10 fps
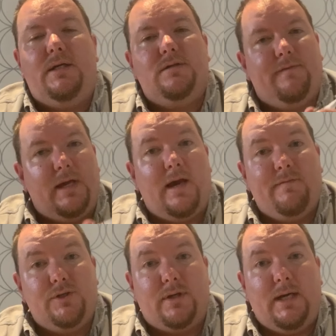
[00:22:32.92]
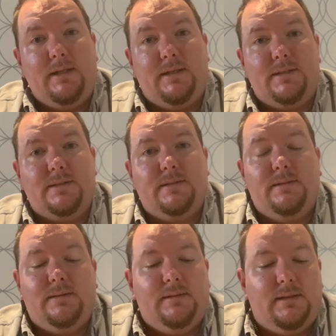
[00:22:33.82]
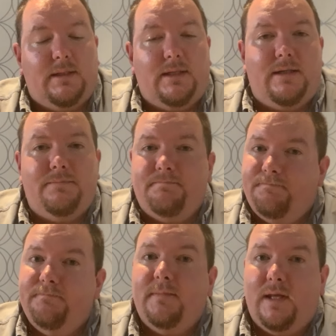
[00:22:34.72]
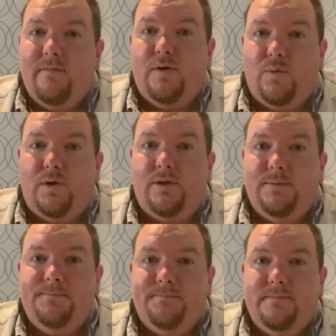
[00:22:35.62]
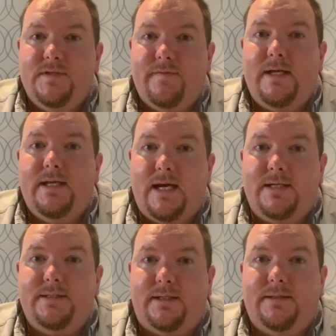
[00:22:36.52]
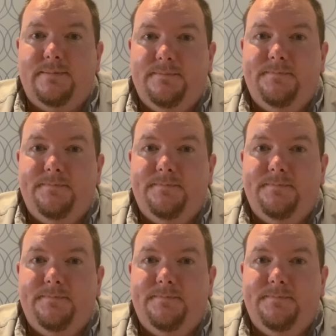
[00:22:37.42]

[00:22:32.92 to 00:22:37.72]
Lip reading: So if you haven't tried this, give it a whirl. It's fantastic.